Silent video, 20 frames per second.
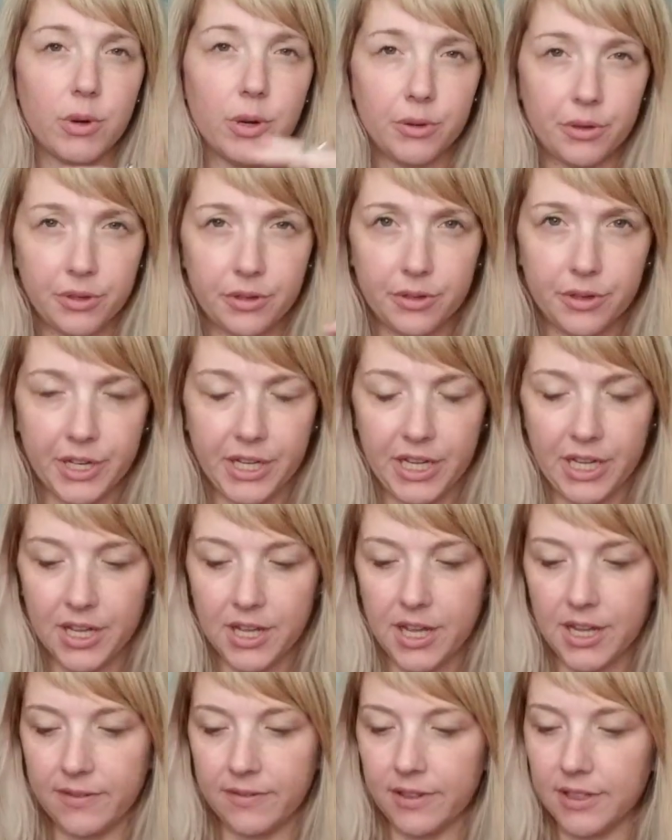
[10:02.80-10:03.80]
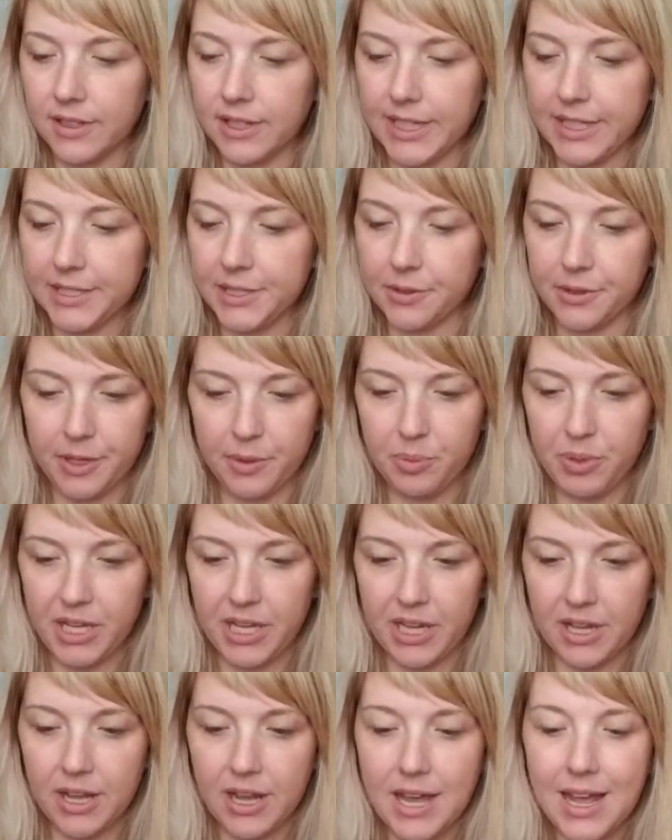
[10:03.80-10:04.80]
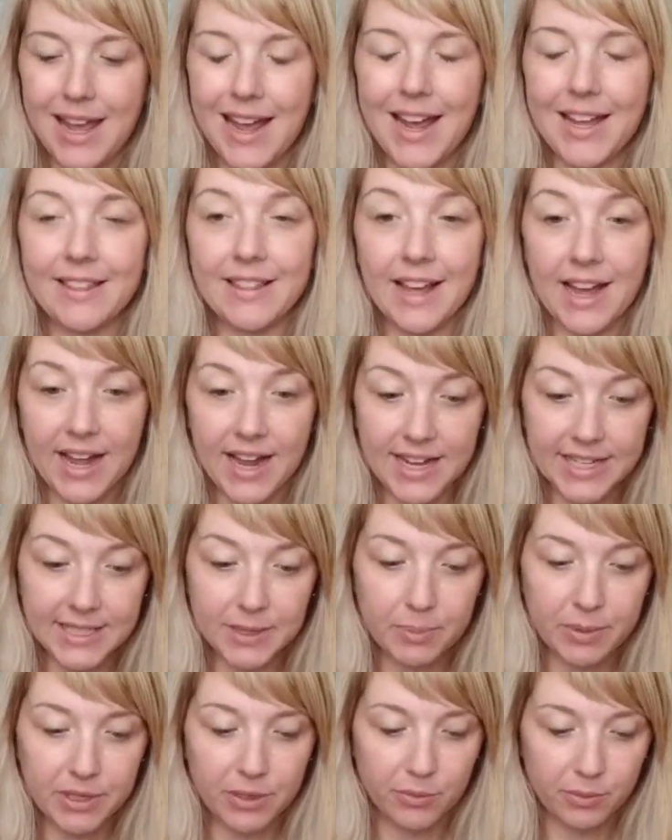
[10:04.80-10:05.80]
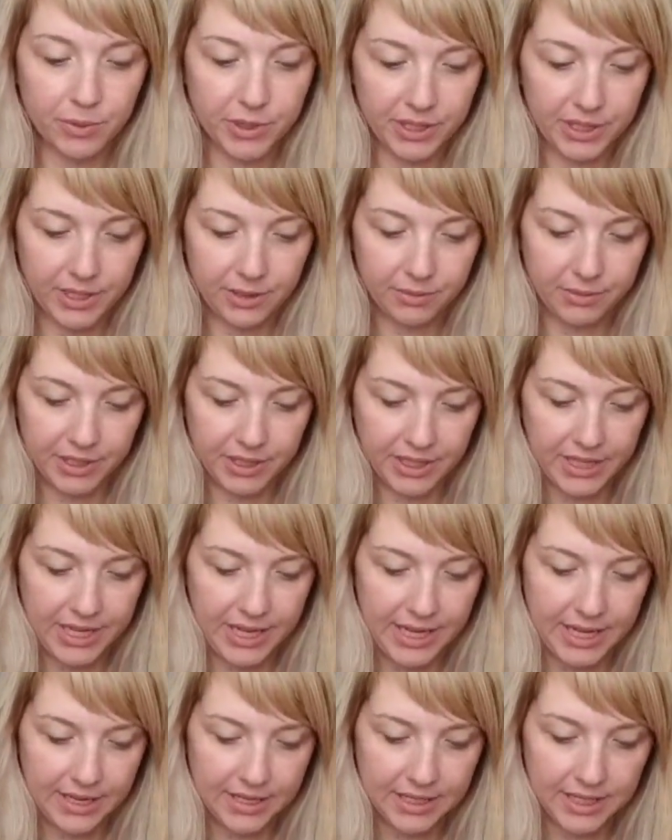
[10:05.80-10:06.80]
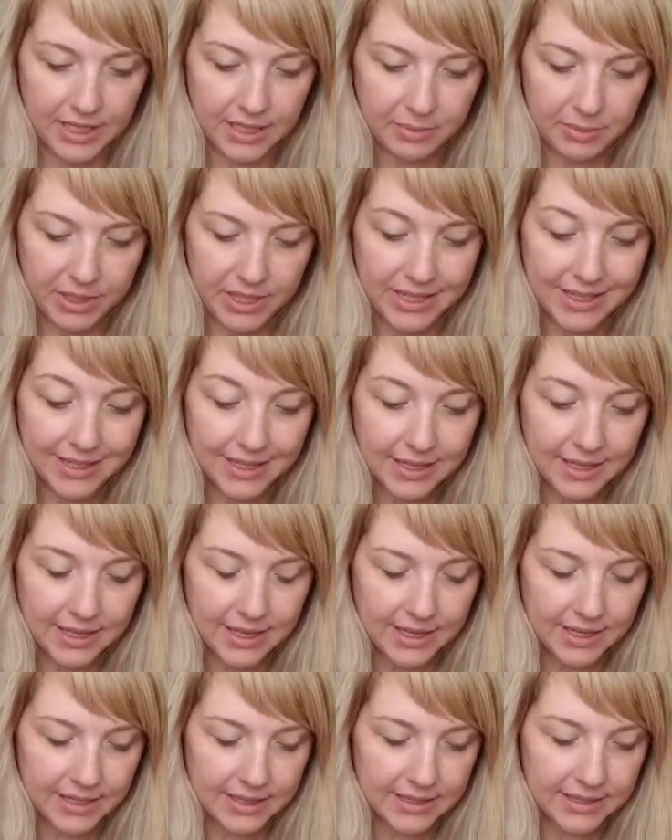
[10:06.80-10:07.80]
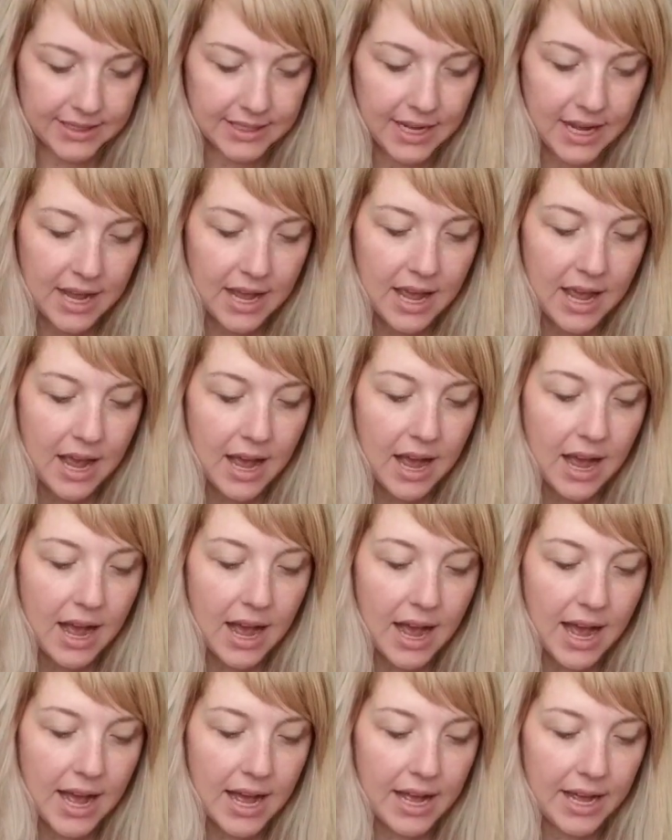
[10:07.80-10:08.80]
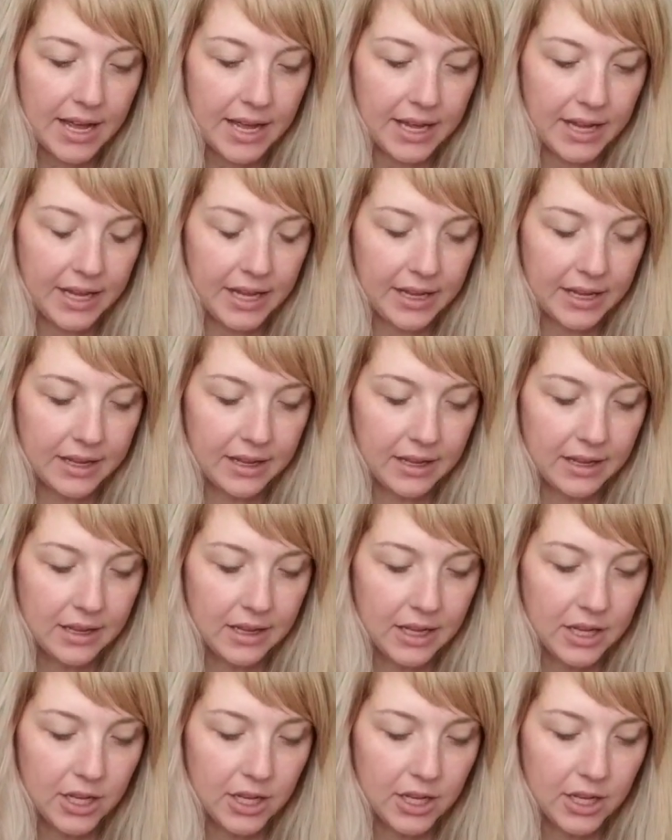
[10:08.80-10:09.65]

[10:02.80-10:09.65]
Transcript: row 3 of the lace repeat. And that has been really, really handy because I